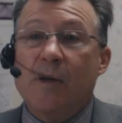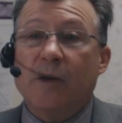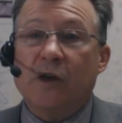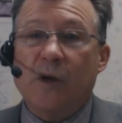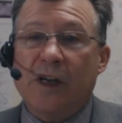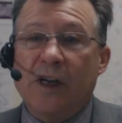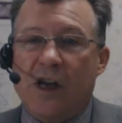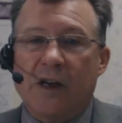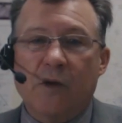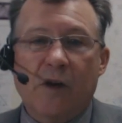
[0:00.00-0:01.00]
between
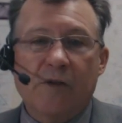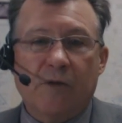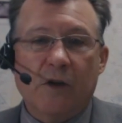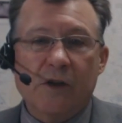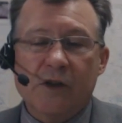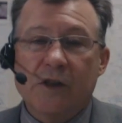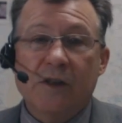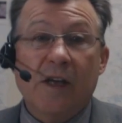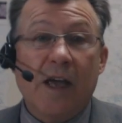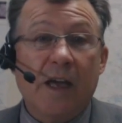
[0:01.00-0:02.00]
January 1st
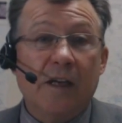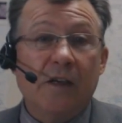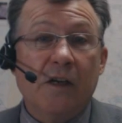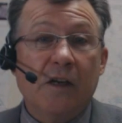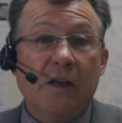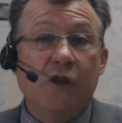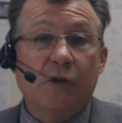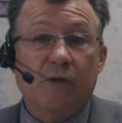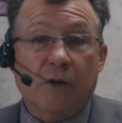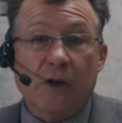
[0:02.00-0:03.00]
and
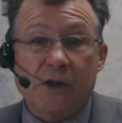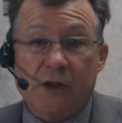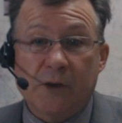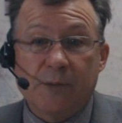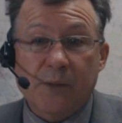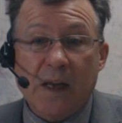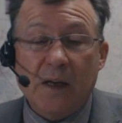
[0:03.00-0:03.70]
June 1st.